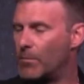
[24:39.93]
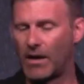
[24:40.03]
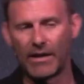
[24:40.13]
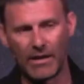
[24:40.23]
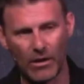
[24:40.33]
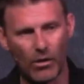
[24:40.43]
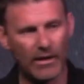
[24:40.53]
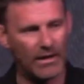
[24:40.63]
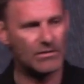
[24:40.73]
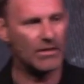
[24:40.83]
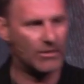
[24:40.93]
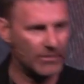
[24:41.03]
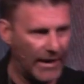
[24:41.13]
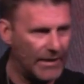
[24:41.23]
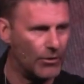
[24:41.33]
but I can go against the
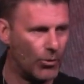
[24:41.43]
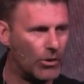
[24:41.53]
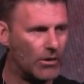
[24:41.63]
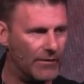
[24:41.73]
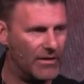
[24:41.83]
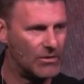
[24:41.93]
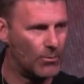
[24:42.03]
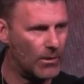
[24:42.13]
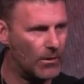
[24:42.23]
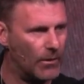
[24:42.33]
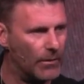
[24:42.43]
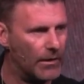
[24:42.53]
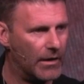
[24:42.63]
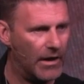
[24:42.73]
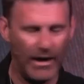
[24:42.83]
created order of this world,